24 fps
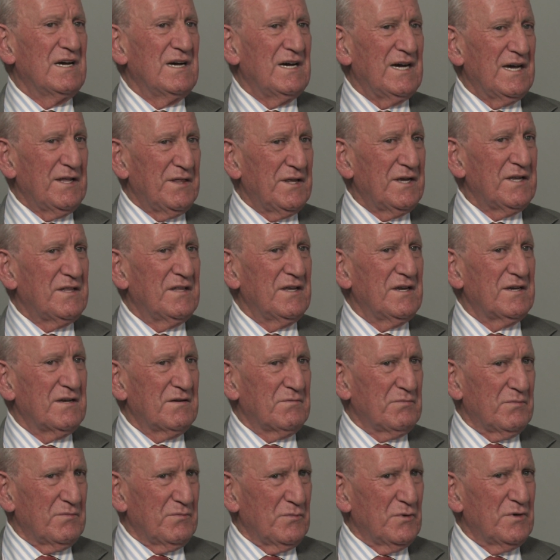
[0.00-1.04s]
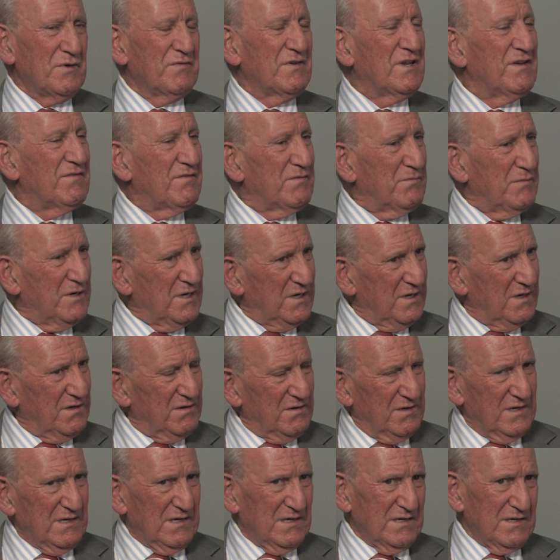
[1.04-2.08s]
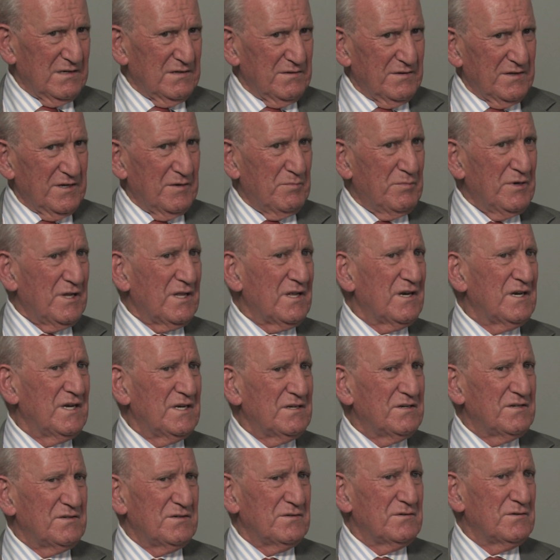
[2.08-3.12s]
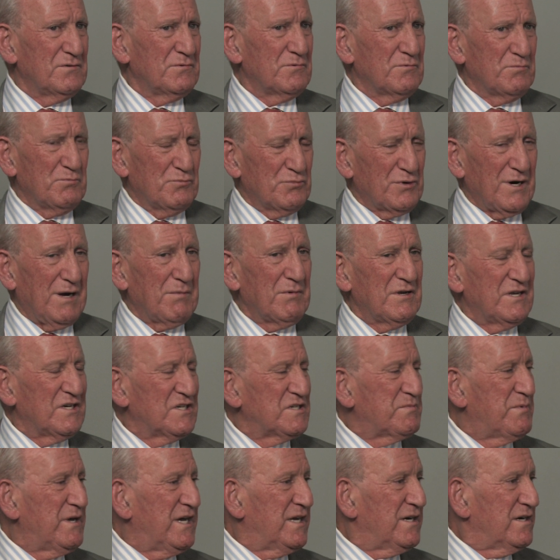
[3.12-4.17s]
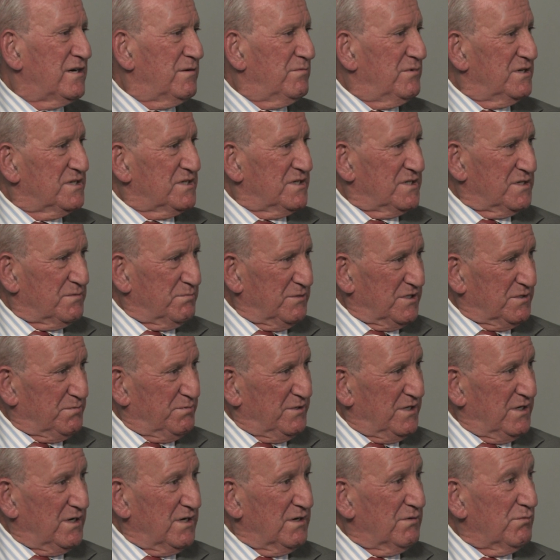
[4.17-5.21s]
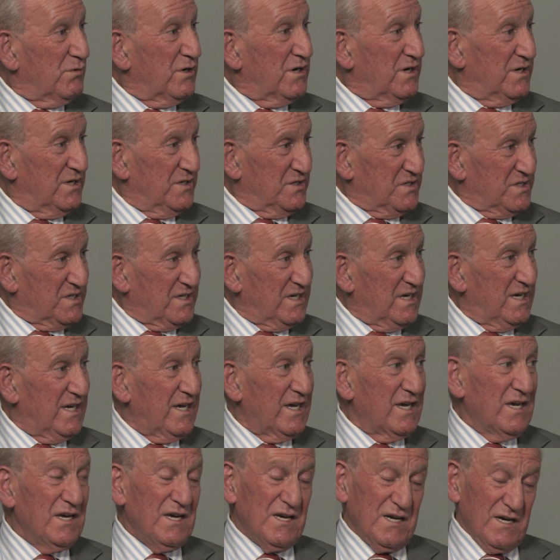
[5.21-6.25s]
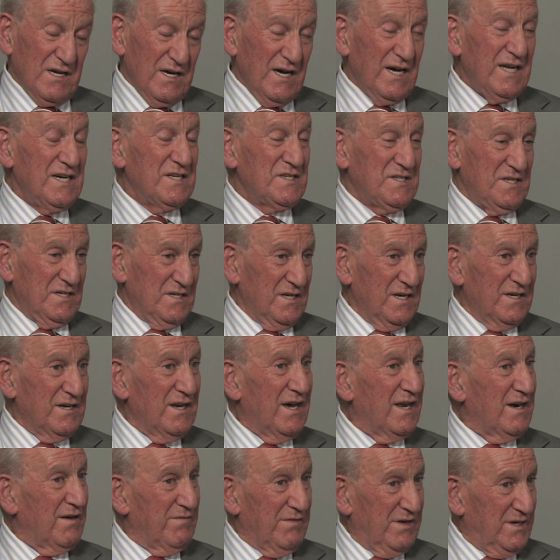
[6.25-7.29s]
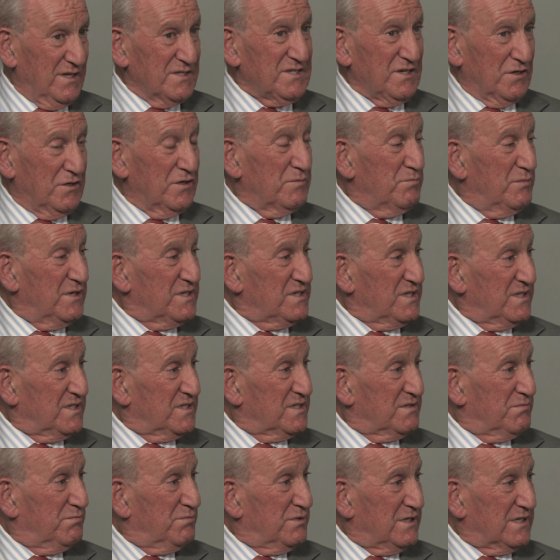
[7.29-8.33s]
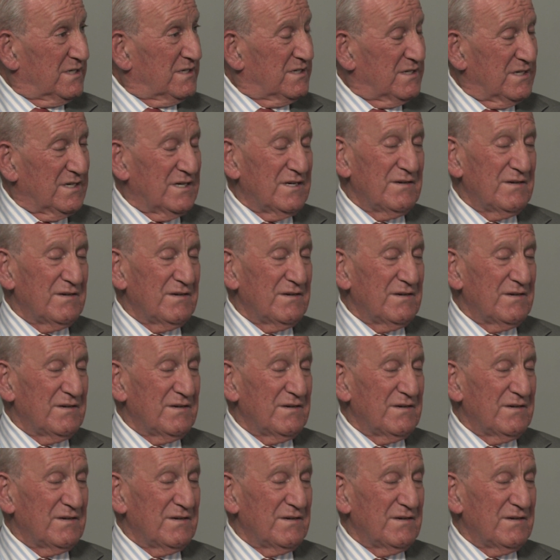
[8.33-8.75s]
I think that it would have given me the ability to probably expand our business much beyond what it is today. And it's a good business, but